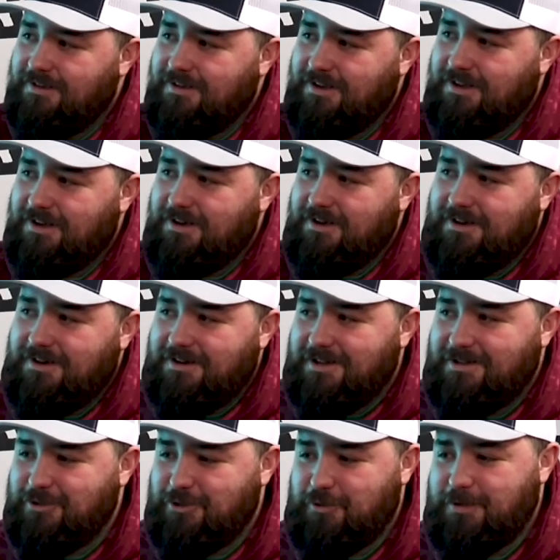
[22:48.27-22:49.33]
Again.
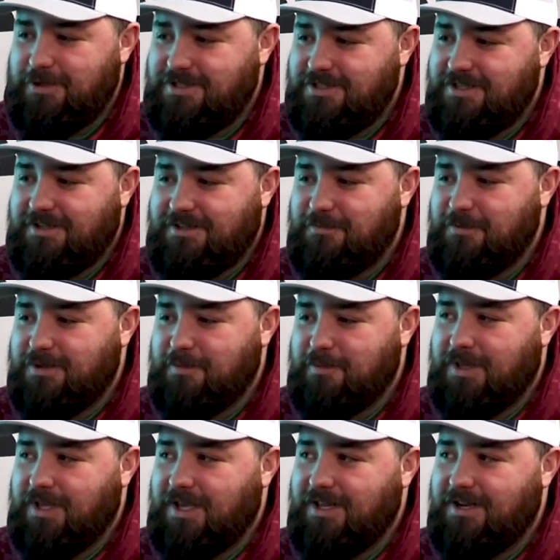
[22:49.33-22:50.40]
Should we stick with the
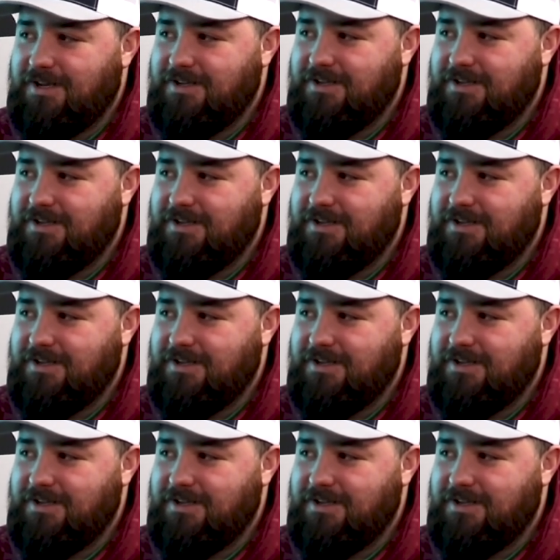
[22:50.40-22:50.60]
plan?